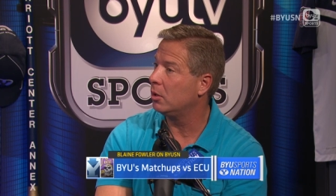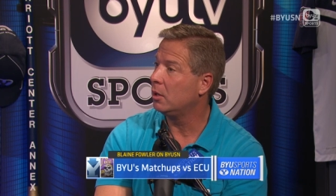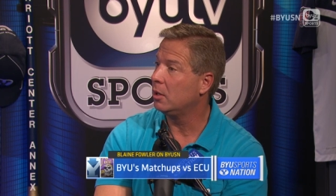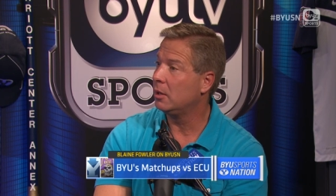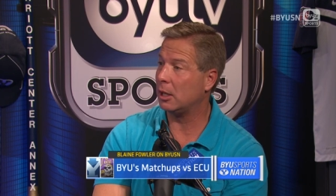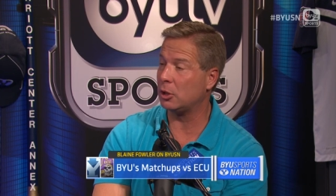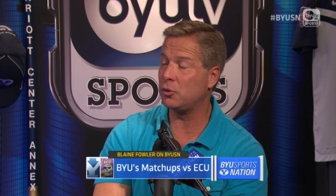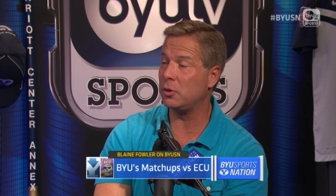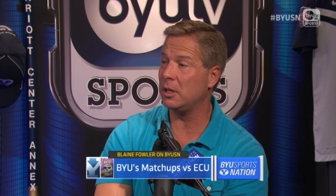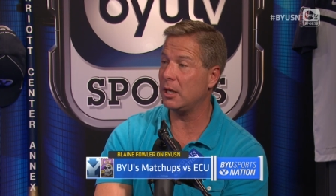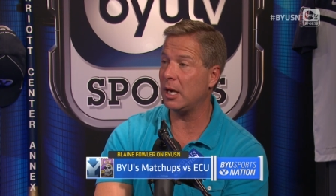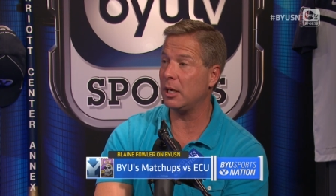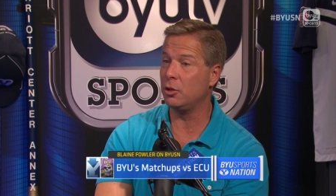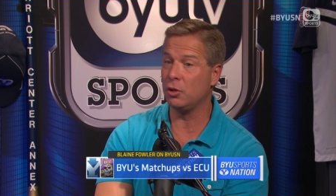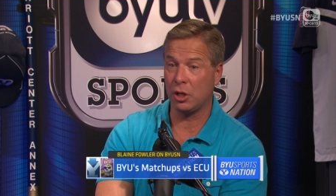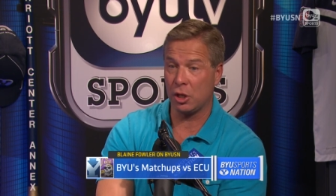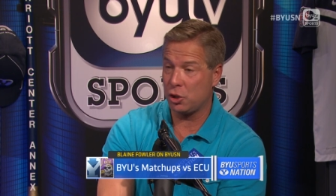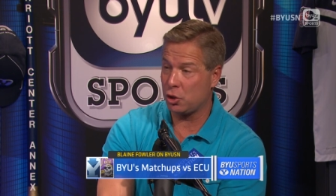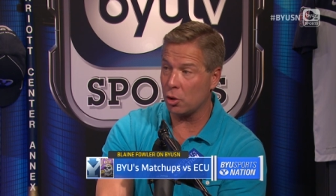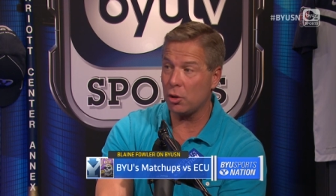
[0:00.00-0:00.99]
That's what you got to do
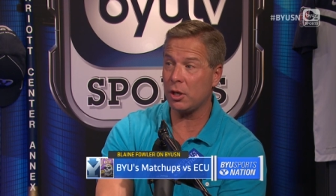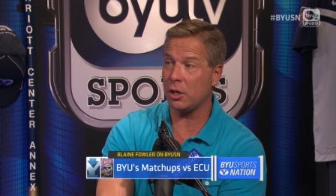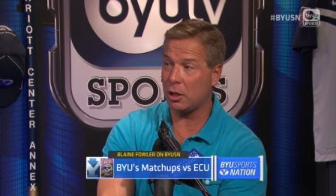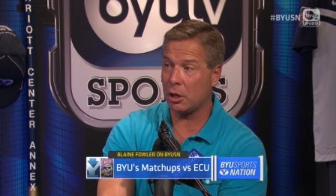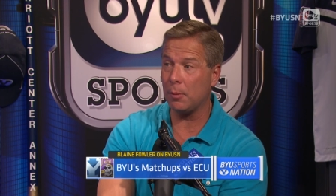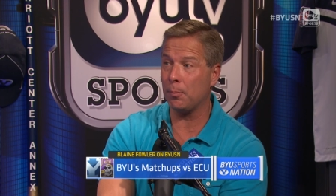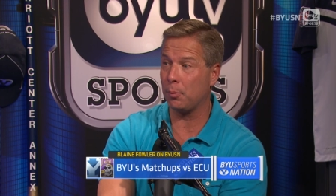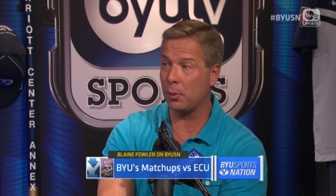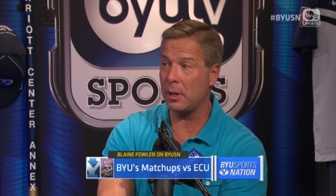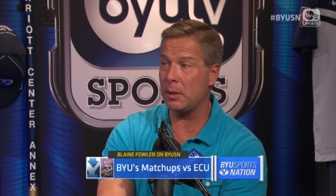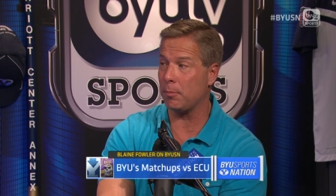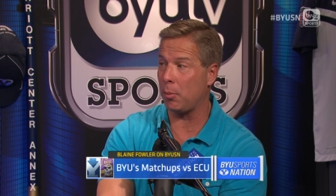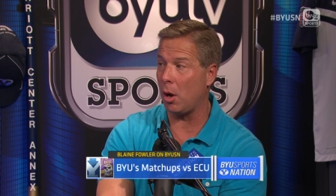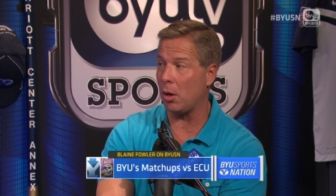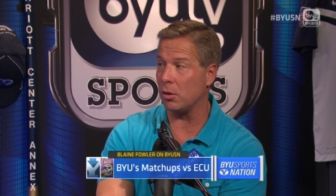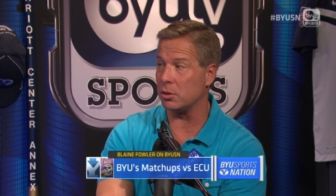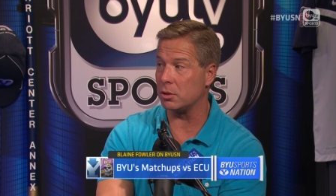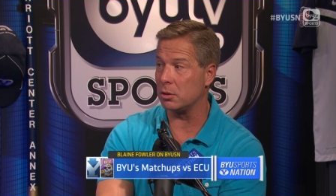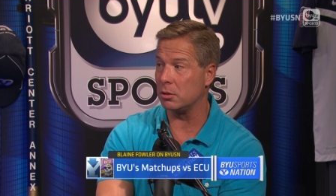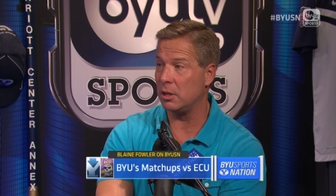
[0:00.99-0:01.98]
because they're going to complete
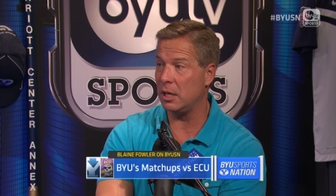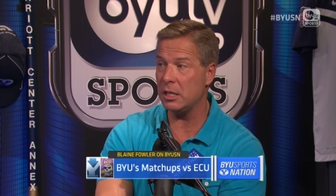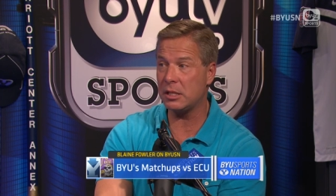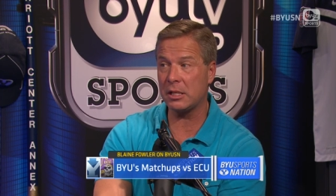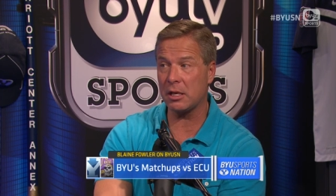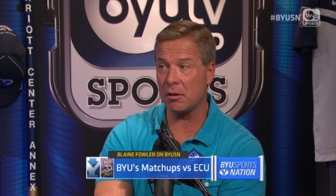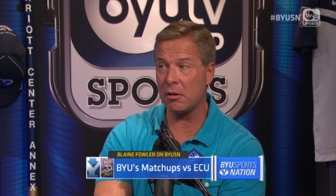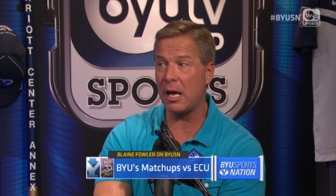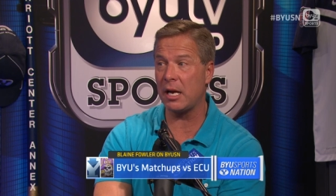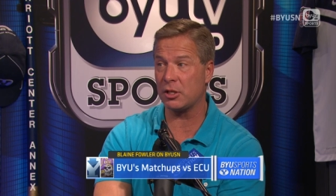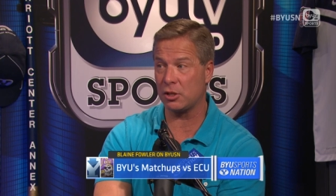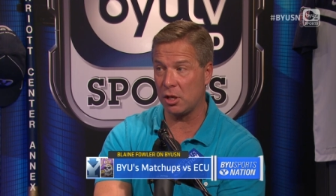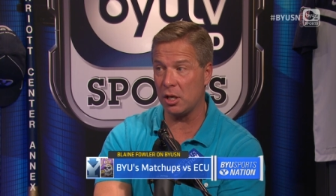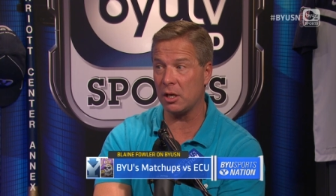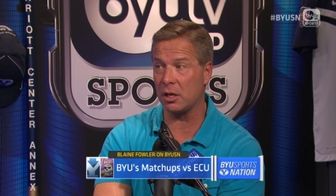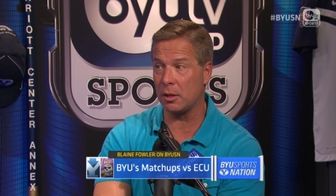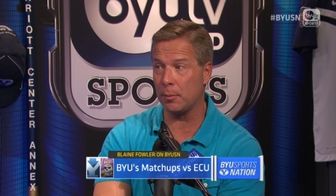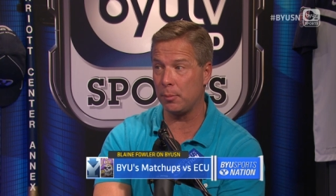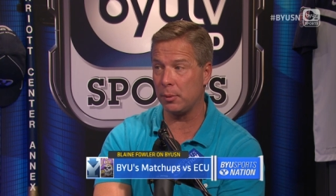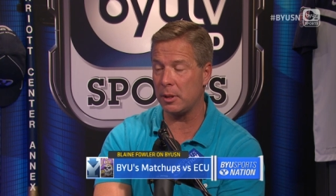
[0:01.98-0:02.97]
balls. East Carolina's going
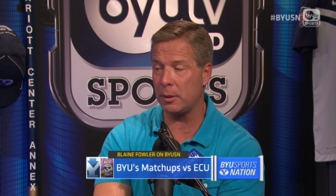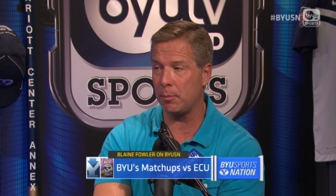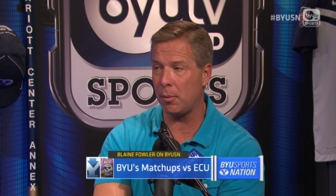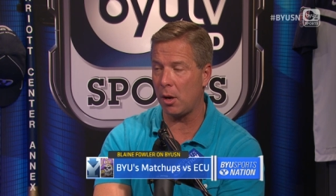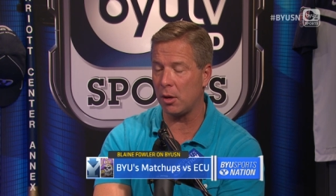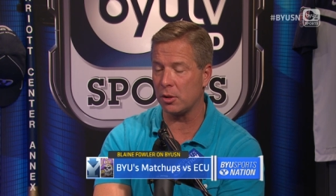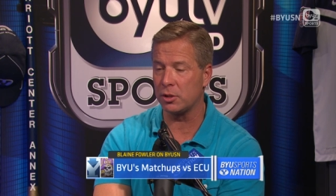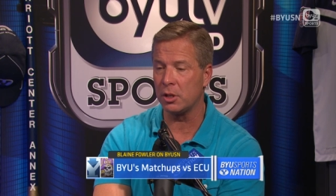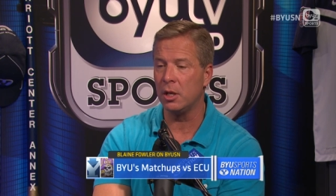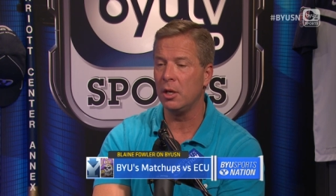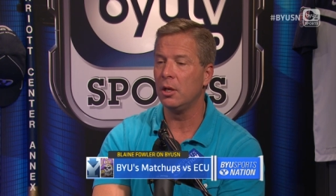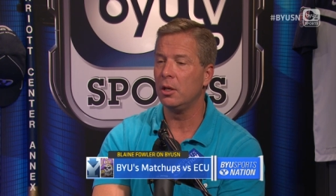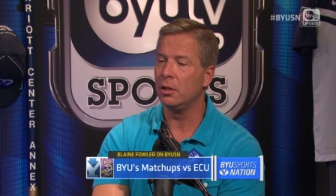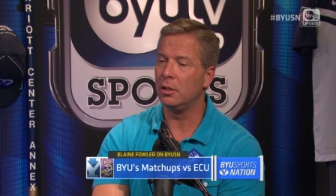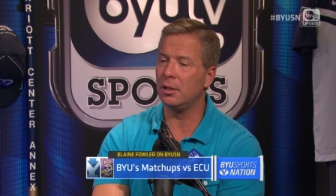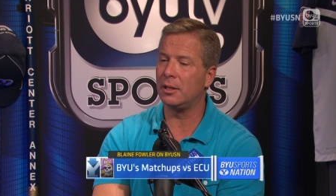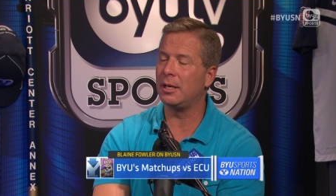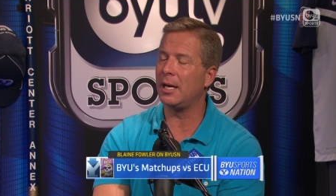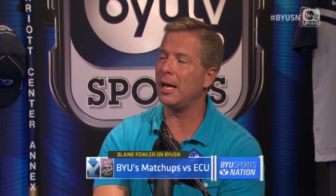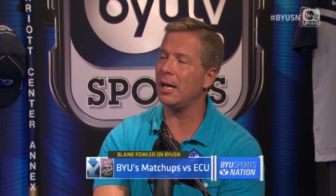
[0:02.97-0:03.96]
to complete balls.
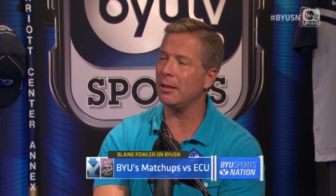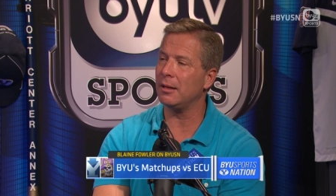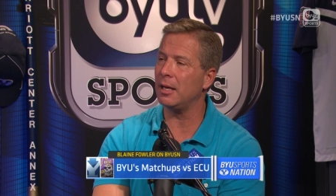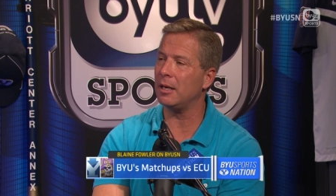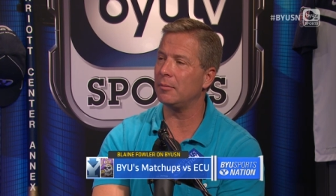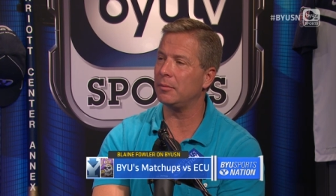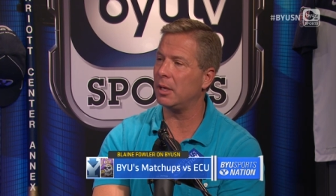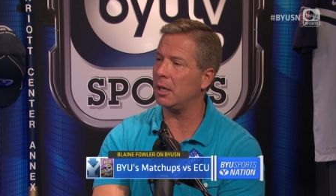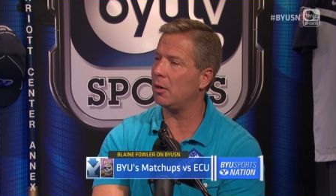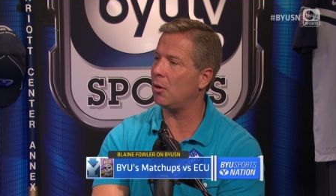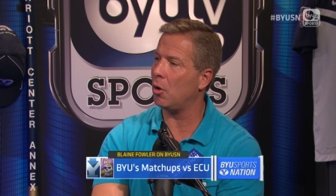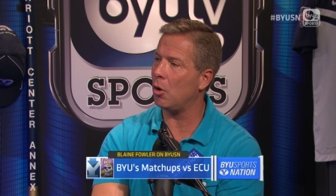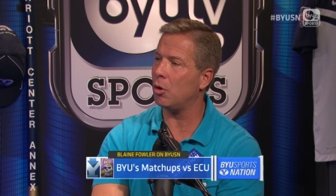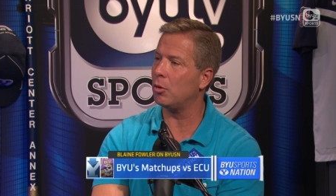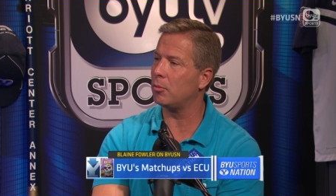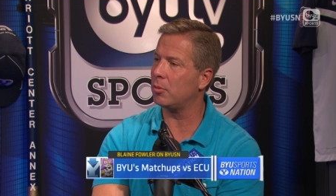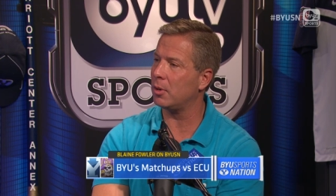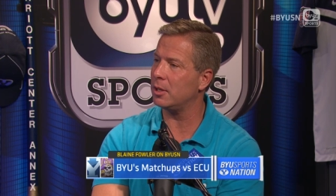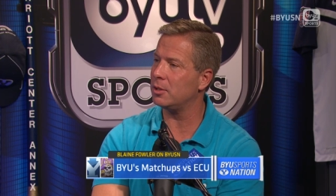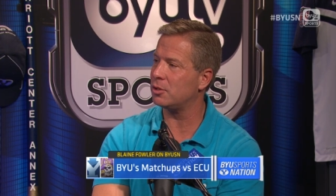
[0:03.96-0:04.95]
You can't let them get
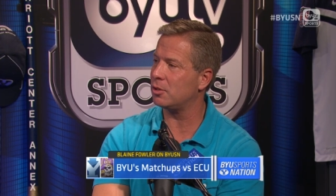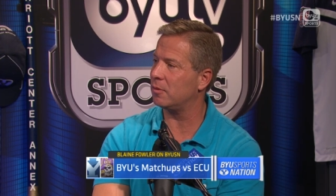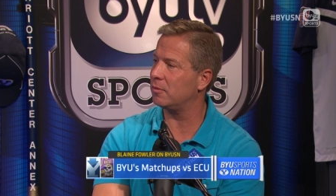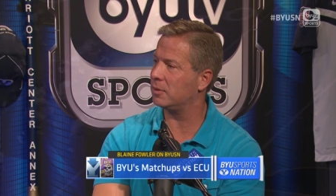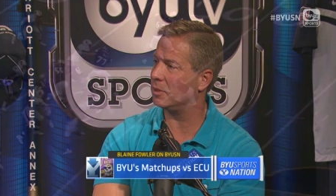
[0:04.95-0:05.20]
home runs over